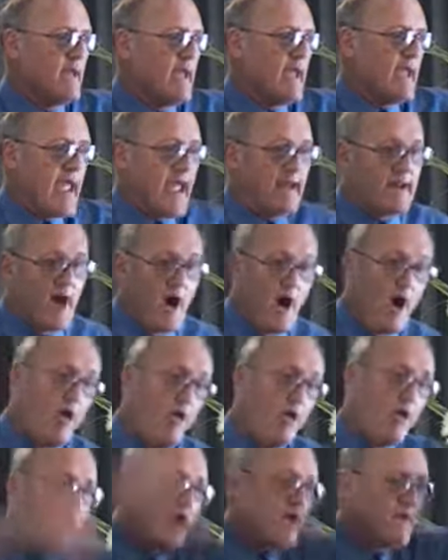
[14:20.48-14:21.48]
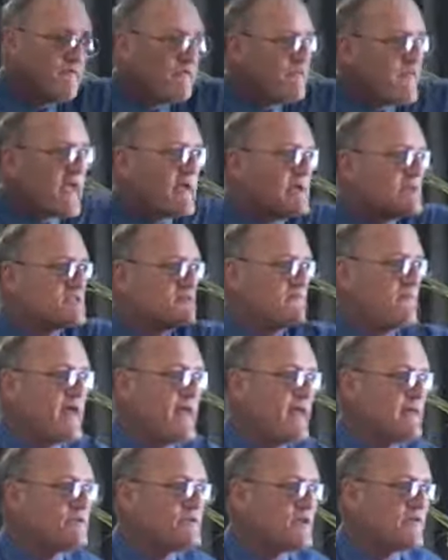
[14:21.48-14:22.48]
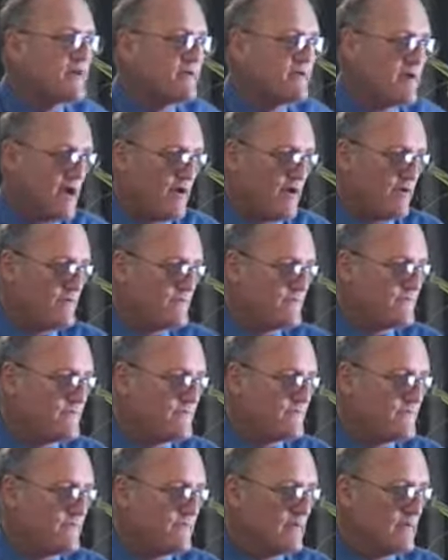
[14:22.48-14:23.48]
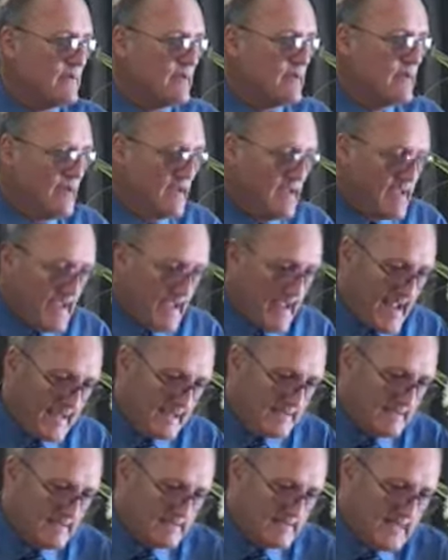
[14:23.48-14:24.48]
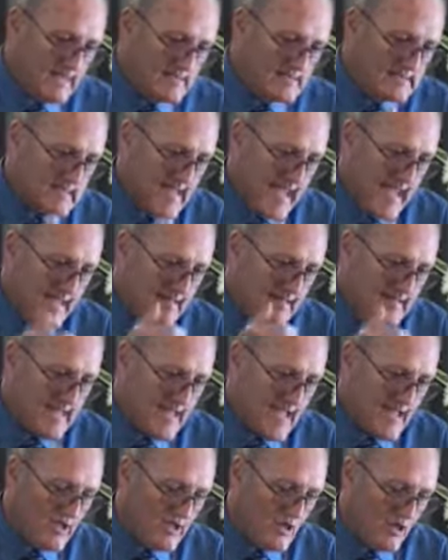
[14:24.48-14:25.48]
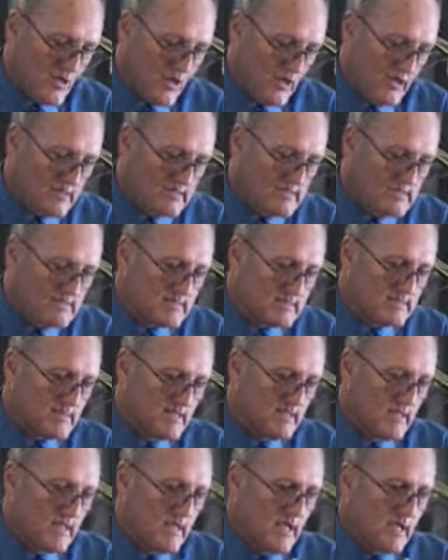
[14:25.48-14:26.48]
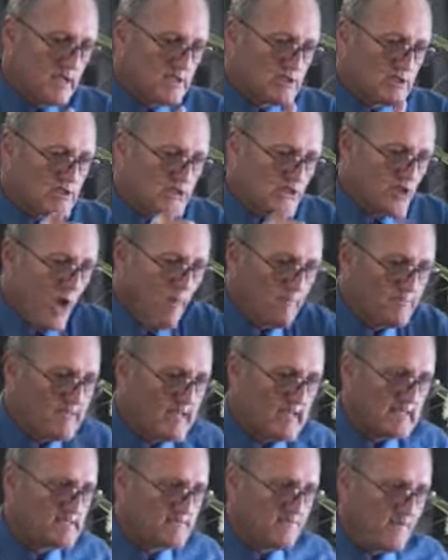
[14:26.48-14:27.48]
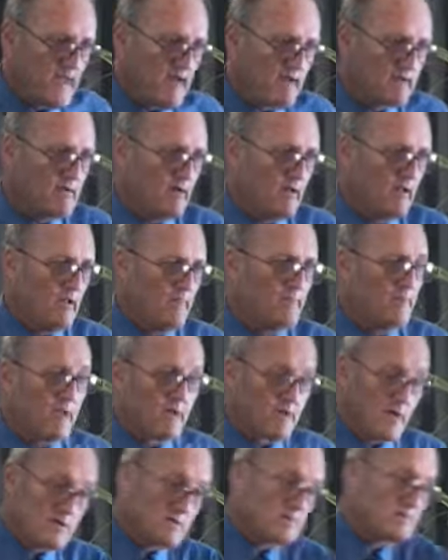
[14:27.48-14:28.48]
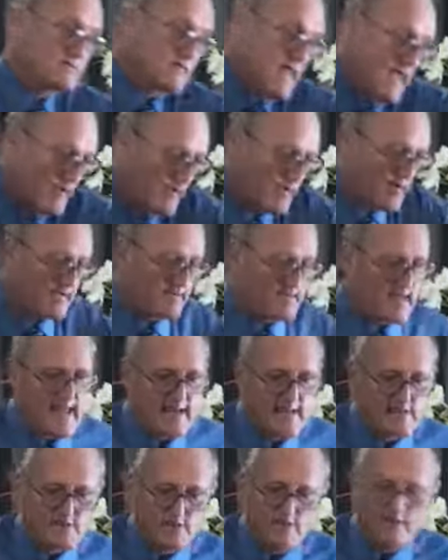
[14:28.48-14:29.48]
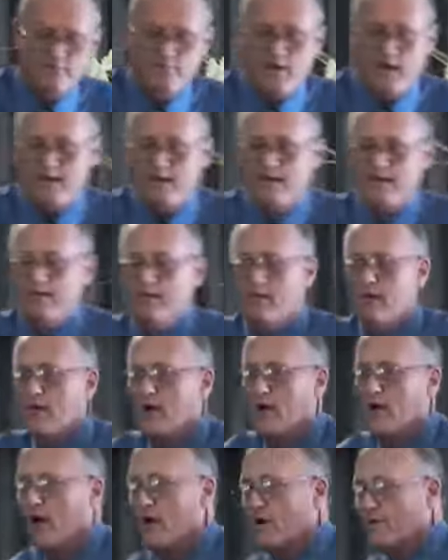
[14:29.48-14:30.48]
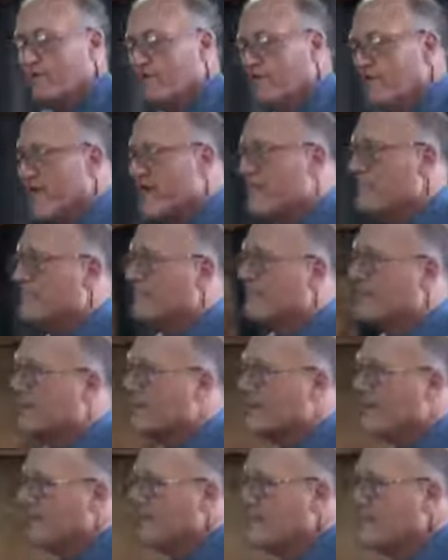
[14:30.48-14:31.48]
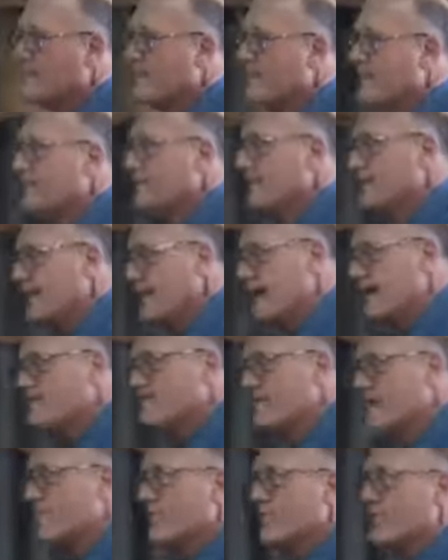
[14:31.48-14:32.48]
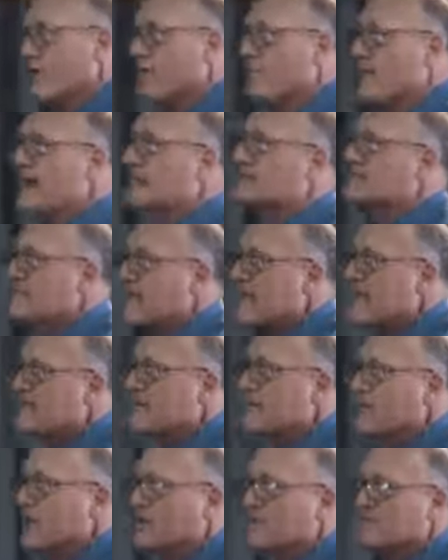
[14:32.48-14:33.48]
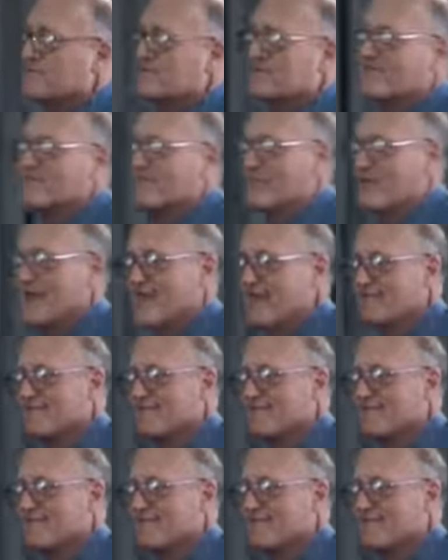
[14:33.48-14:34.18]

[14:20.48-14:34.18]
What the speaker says: And a whole lot of things fell into the road. And Stan Daniels stopped his vehicle because they were in danger of running over them. And there were about 10 loaves of bread.